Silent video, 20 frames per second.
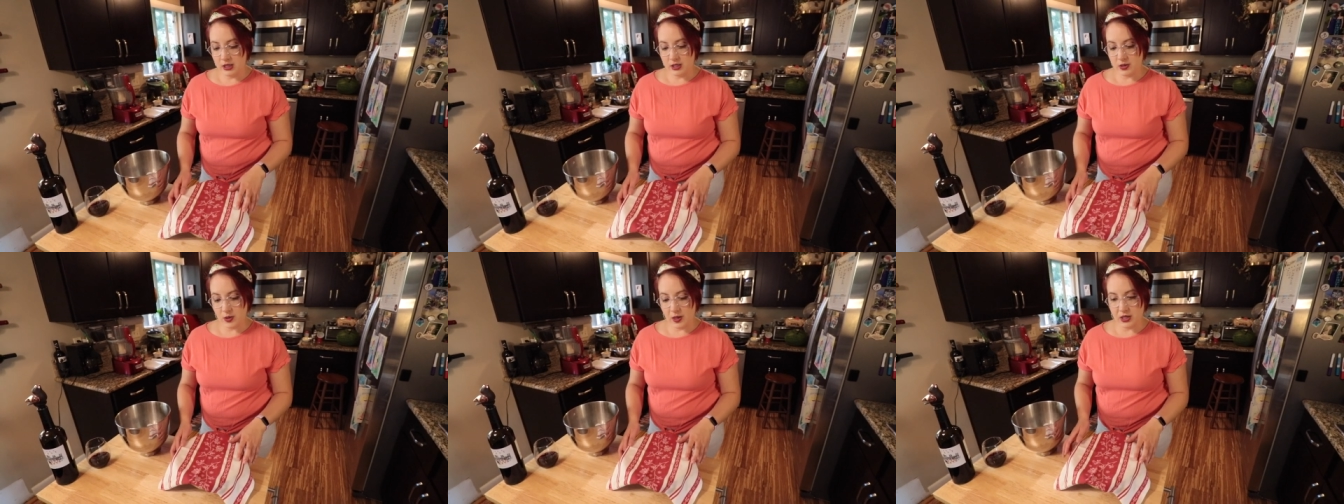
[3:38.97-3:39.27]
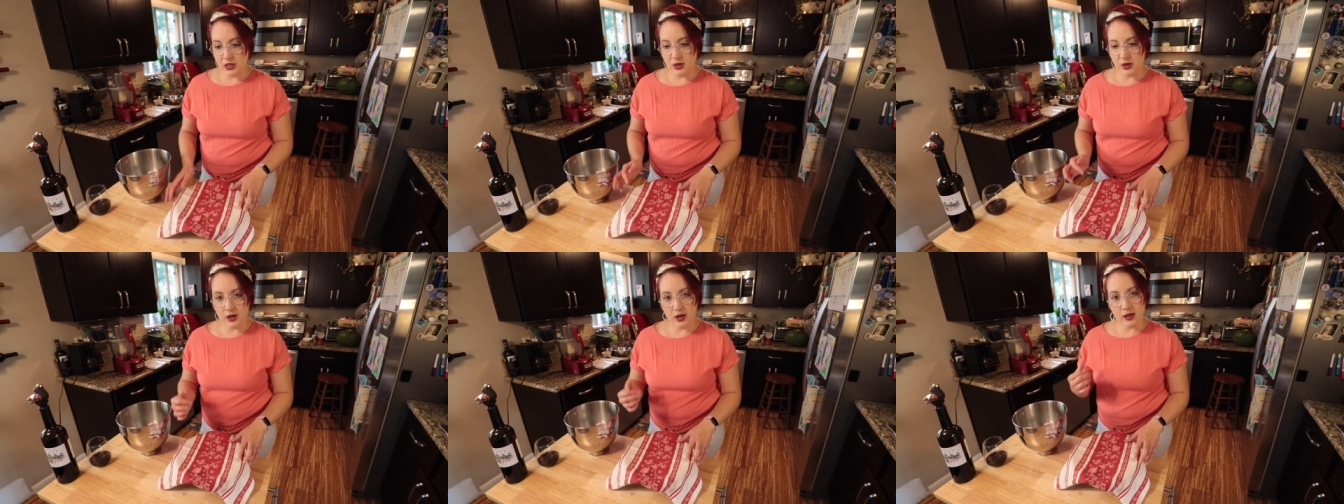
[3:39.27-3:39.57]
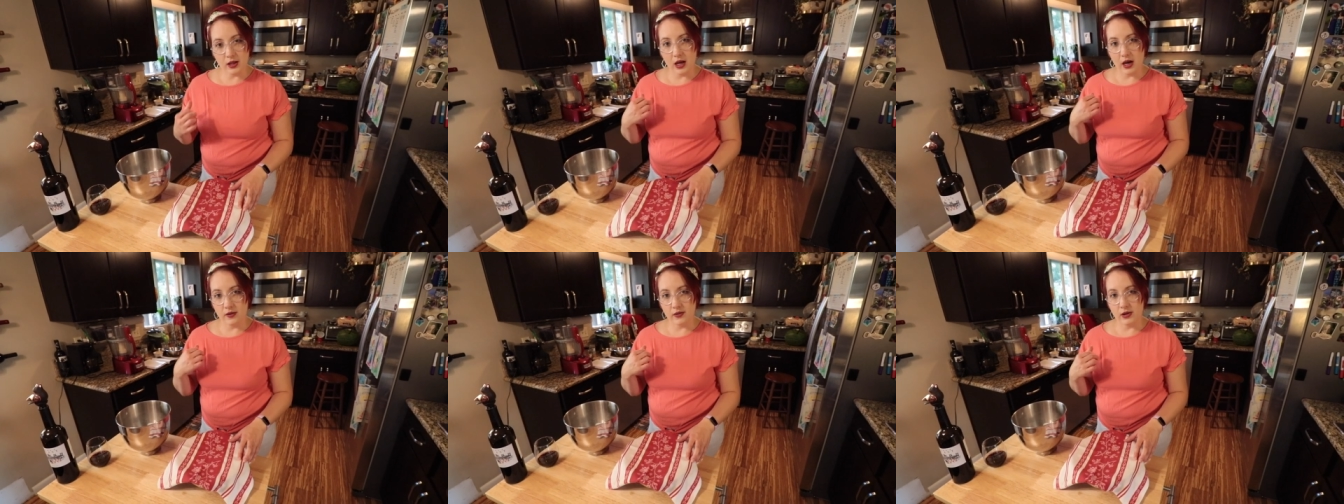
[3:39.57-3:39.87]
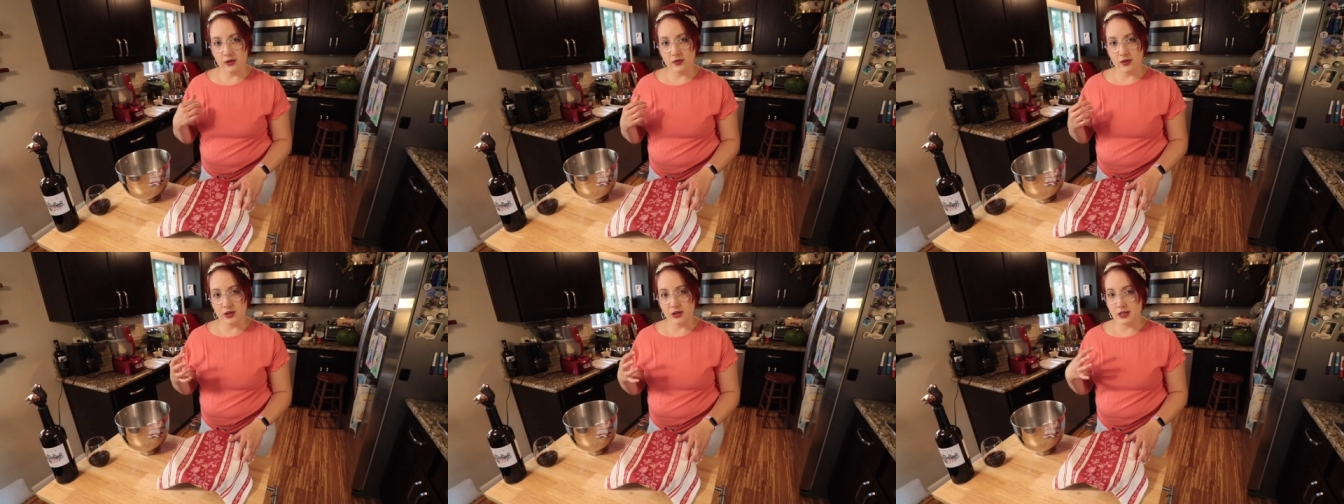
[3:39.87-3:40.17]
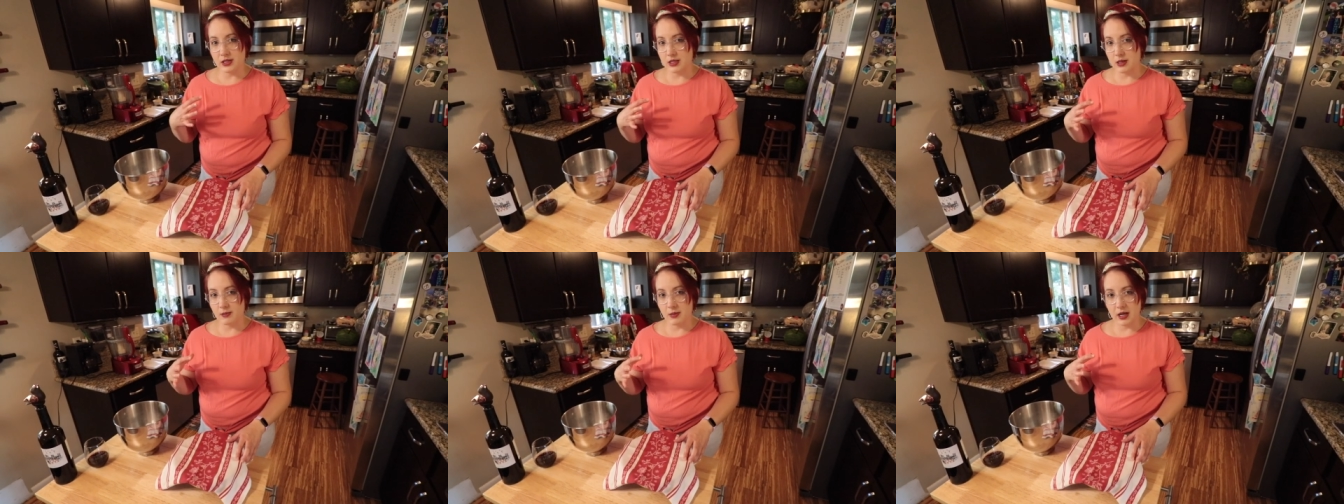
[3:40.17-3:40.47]
So I turned on the oven for
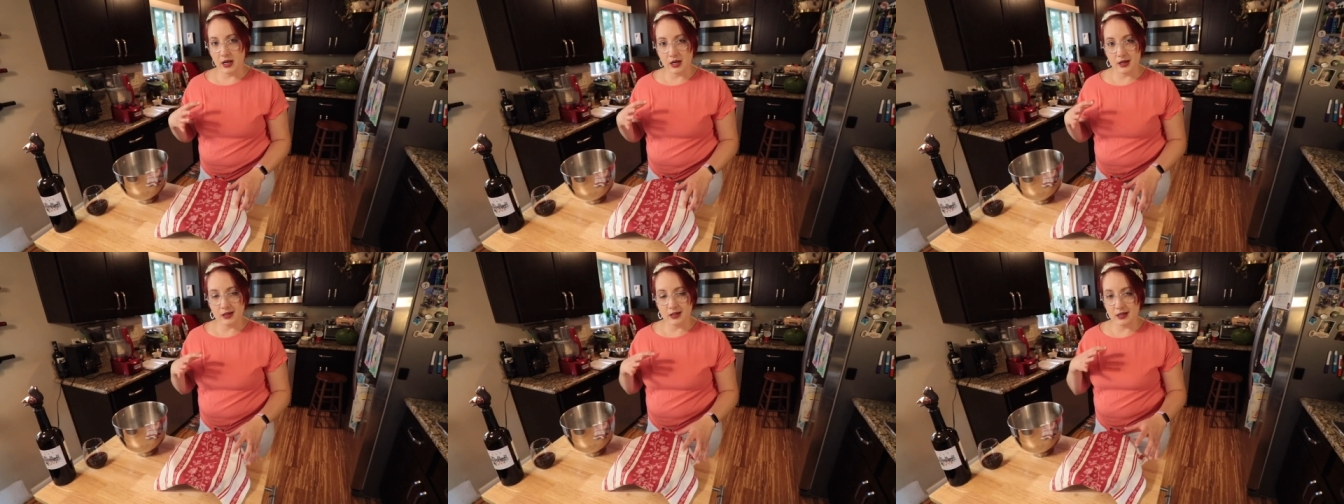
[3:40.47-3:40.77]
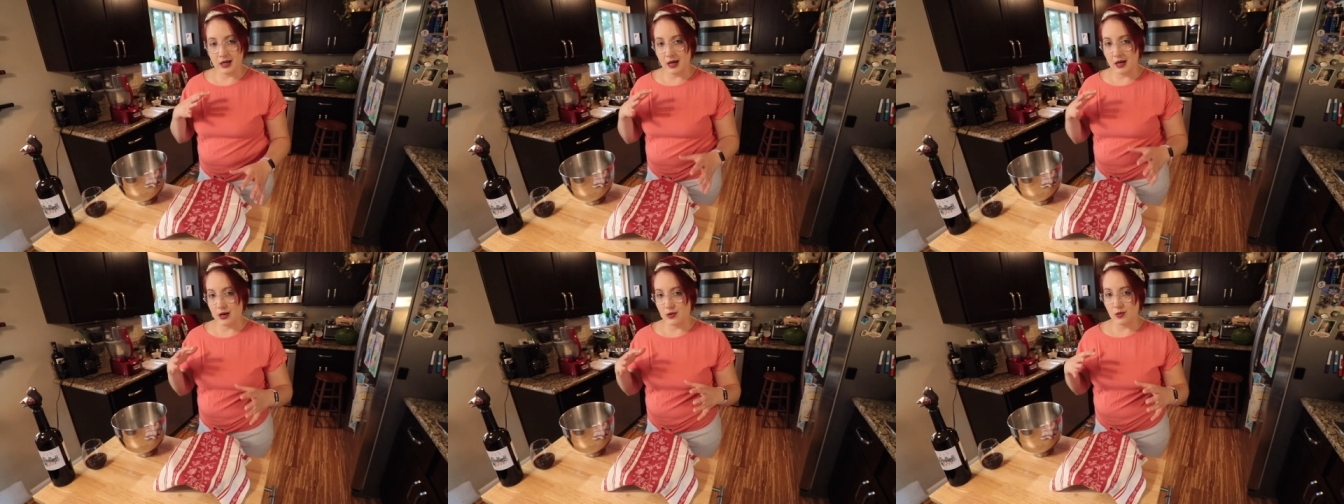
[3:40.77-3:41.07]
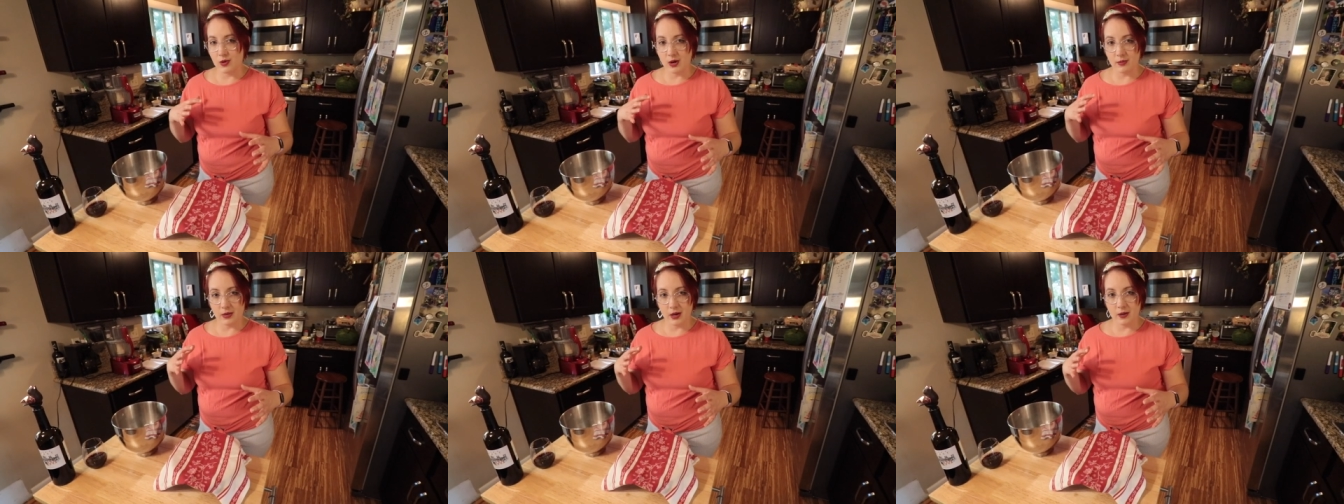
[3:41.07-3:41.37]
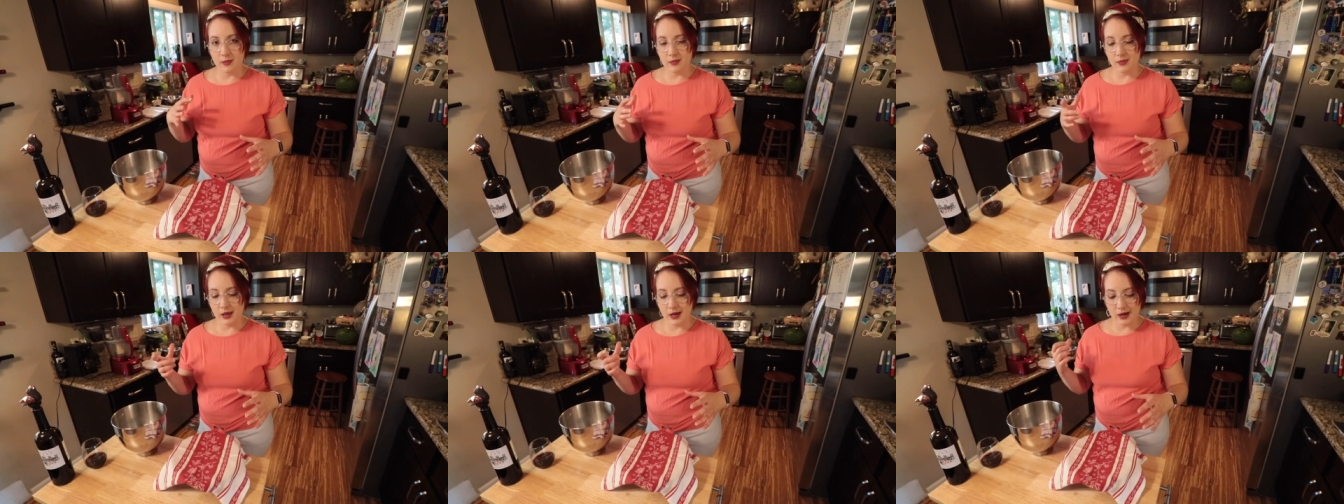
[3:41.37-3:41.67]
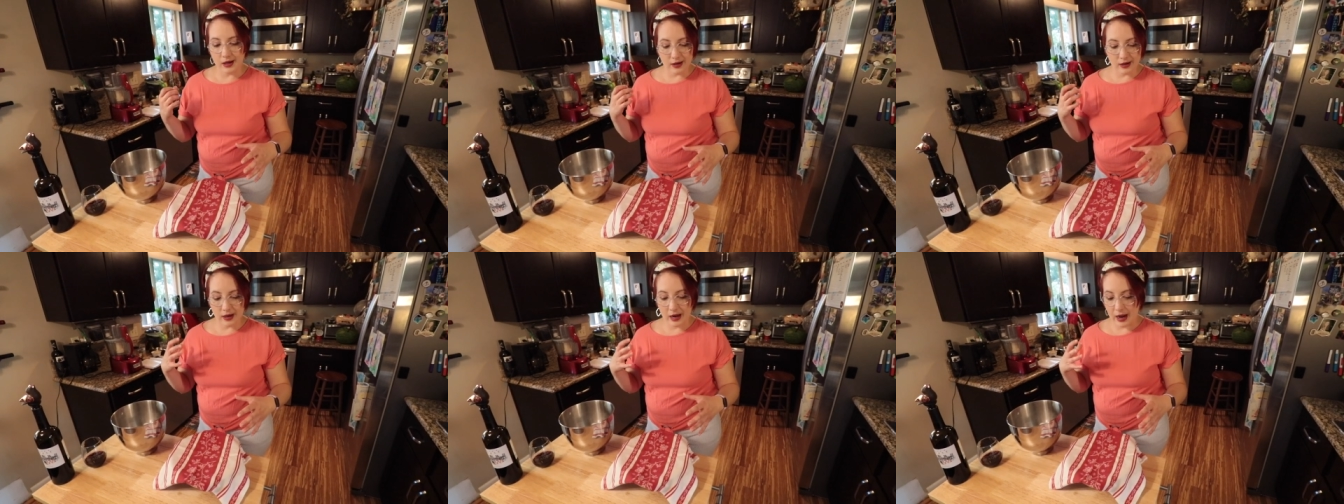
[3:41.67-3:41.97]
just a minute to kind of warm up
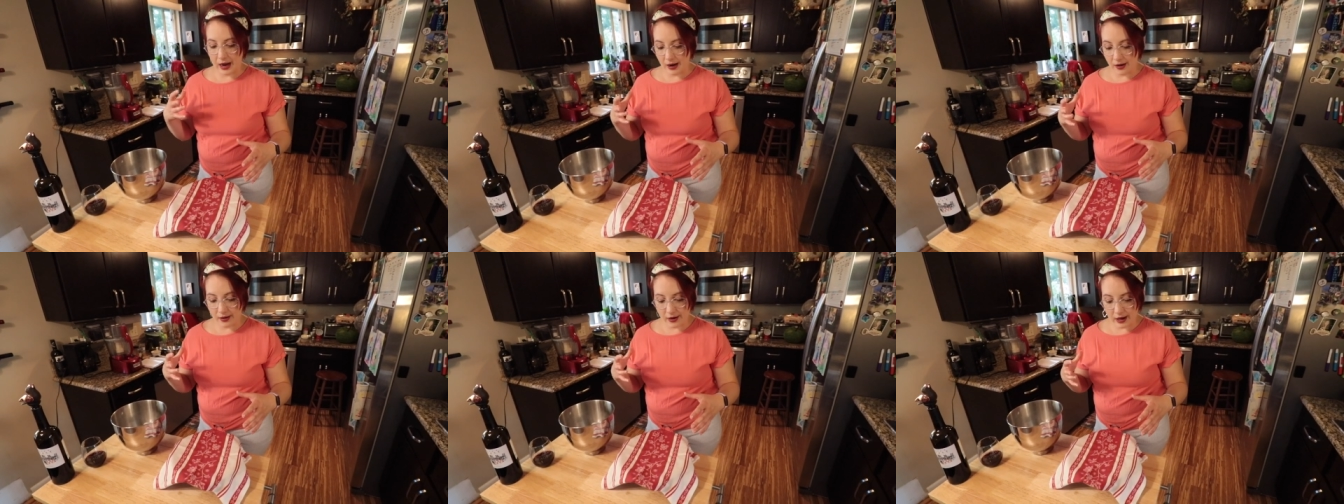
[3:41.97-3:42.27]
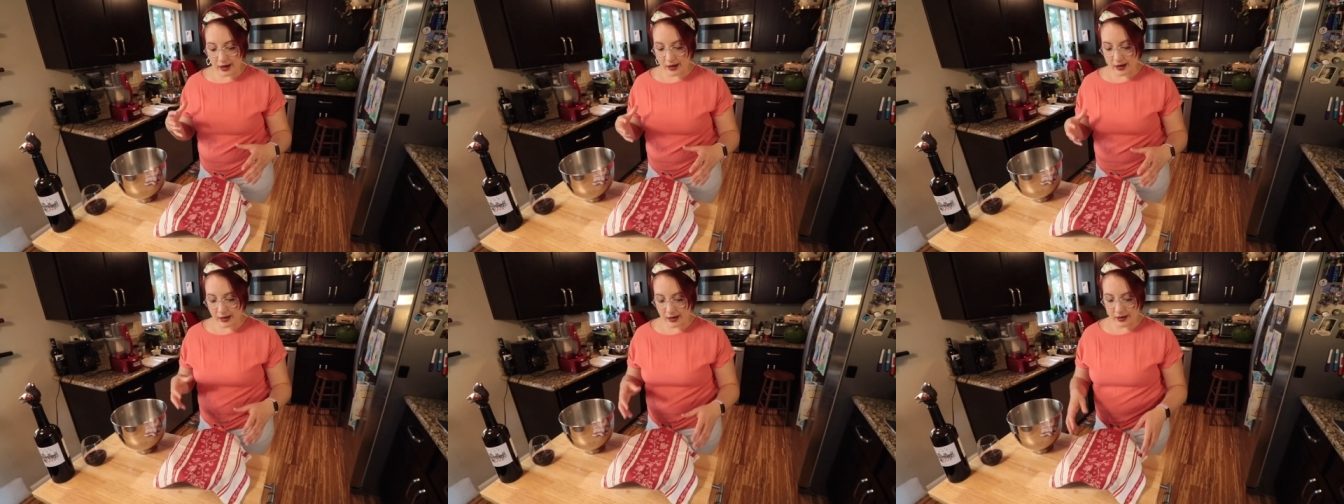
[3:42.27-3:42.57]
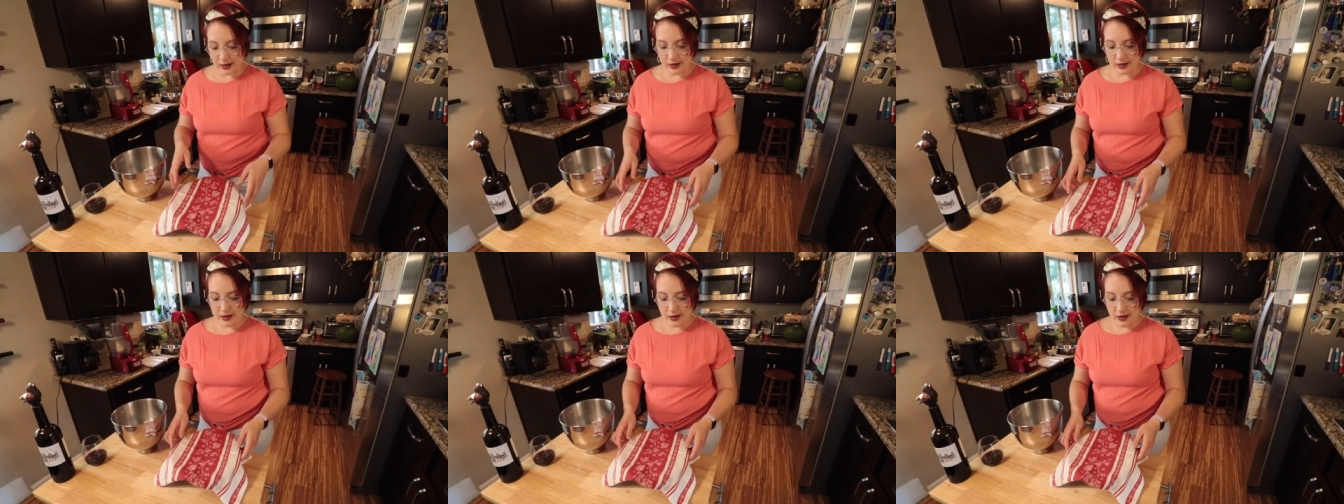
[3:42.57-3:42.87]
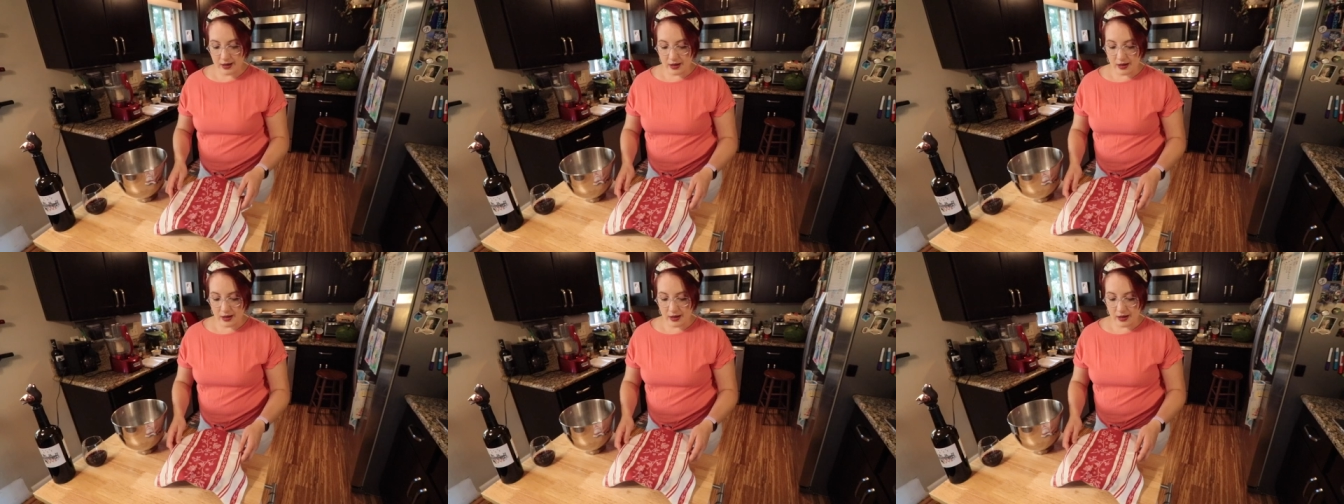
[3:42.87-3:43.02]
that area